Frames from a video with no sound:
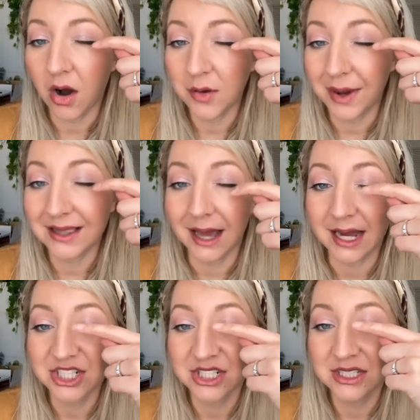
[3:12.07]
on my
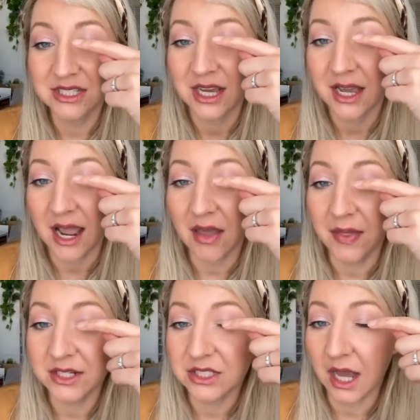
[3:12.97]
lashes
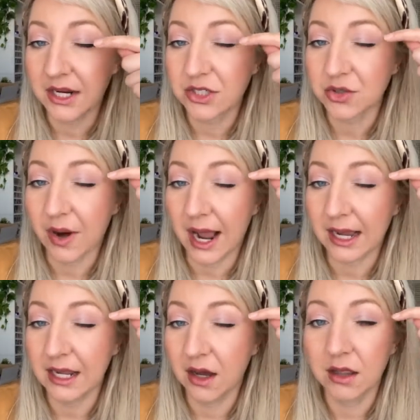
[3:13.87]
and then just kind of
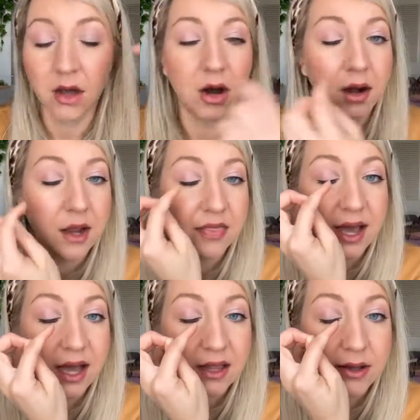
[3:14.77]
drag it along and
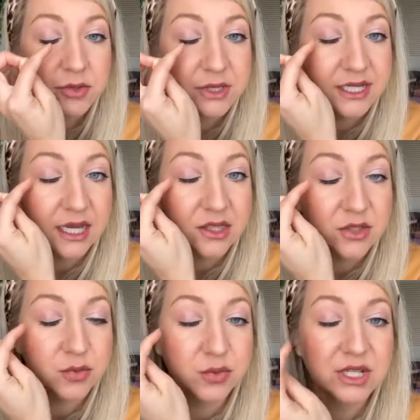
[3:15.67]
that allows me to get
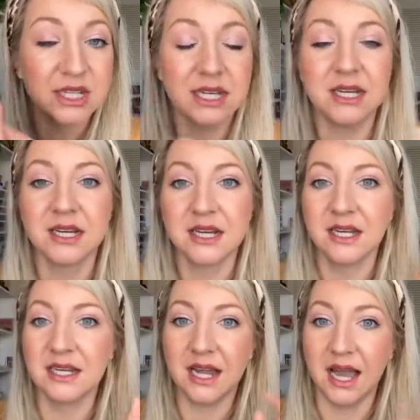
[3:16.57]
this really
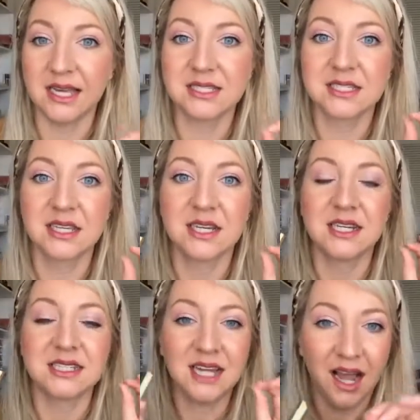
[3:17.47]
nice
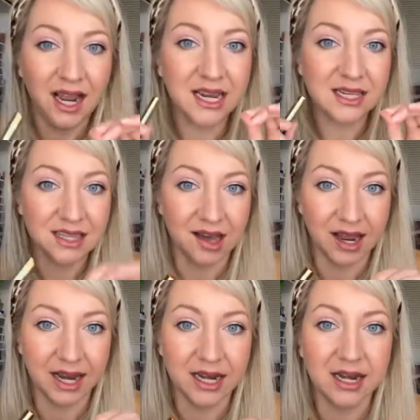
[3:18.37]
tight
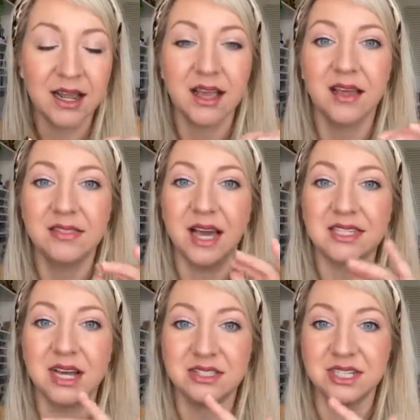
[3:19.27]
line
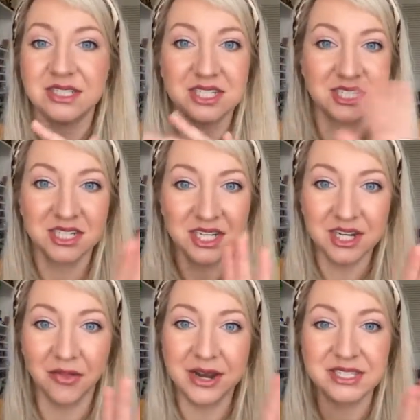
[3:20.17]
that doesn't
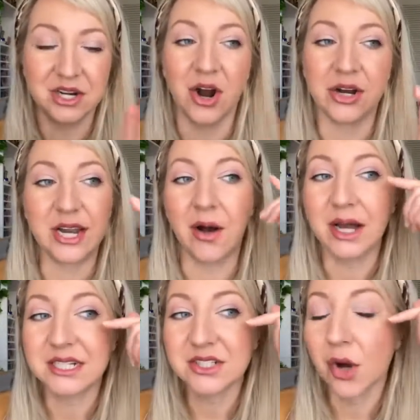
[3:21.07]
you know that isn't hard now
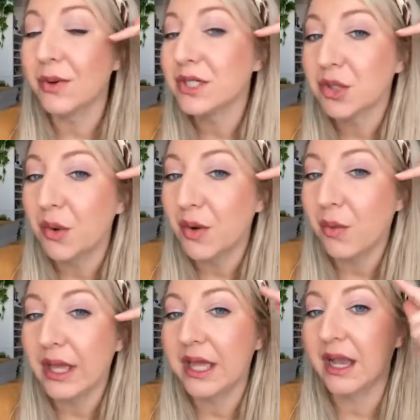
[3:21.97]
I didn't go into a
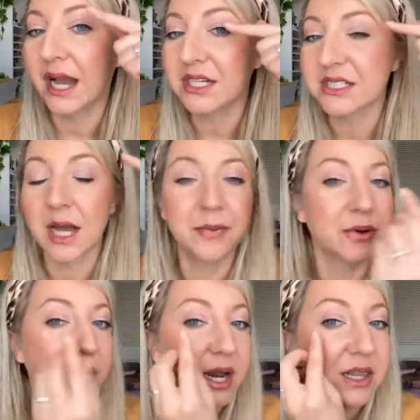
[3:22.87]
wing I just kept
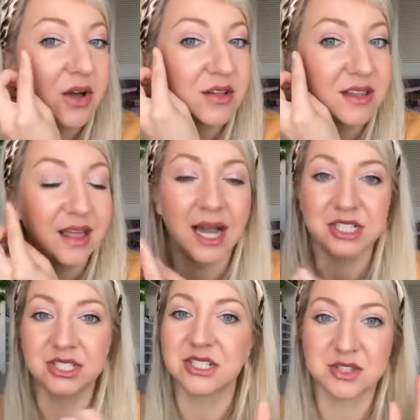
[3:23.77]
it right along the
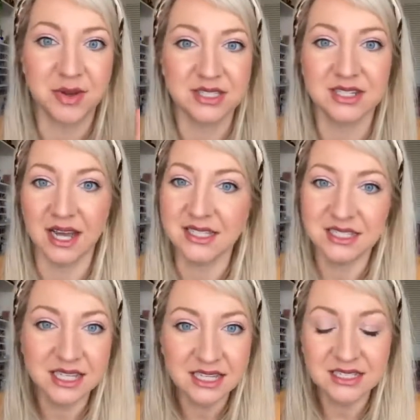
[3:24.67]
lashes it just makes it
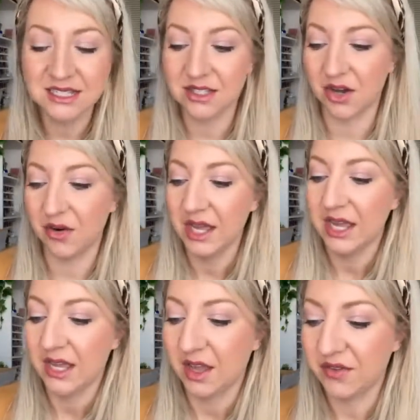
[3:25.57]
nice and easy so
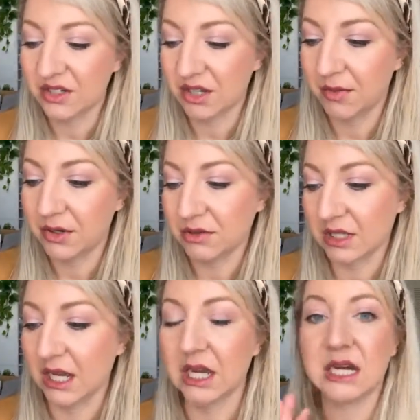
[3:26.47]
if you're someone
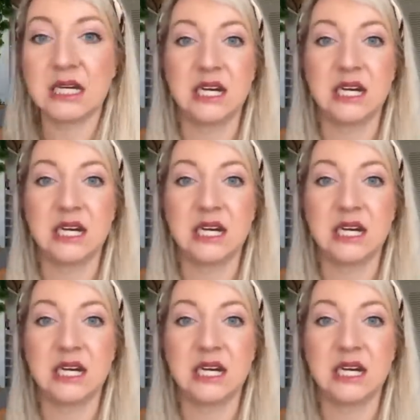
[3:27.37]
who's like